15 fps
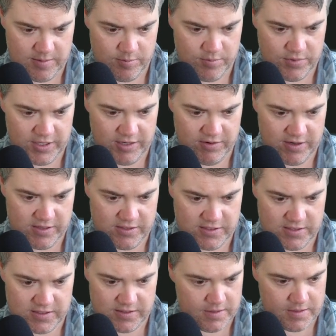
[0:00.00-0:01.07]
playground.
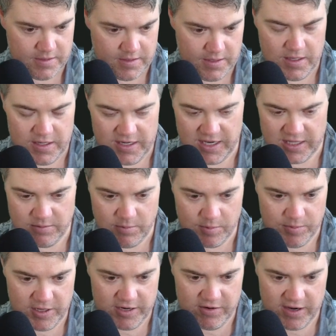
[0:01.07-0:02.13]
Anathema
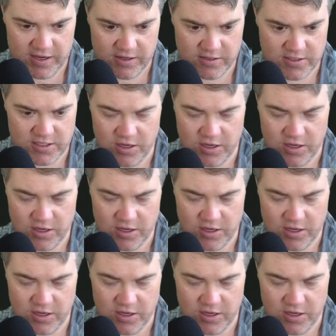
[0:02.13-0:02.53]
playground.